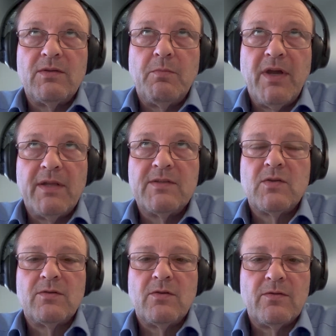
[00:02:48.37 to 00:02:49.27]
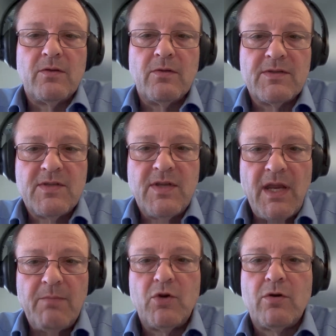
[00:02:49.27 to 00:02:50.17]
depends on the
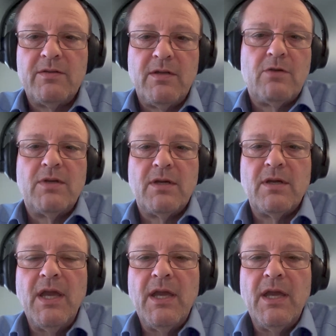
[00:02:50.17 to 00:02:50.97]
same criteria.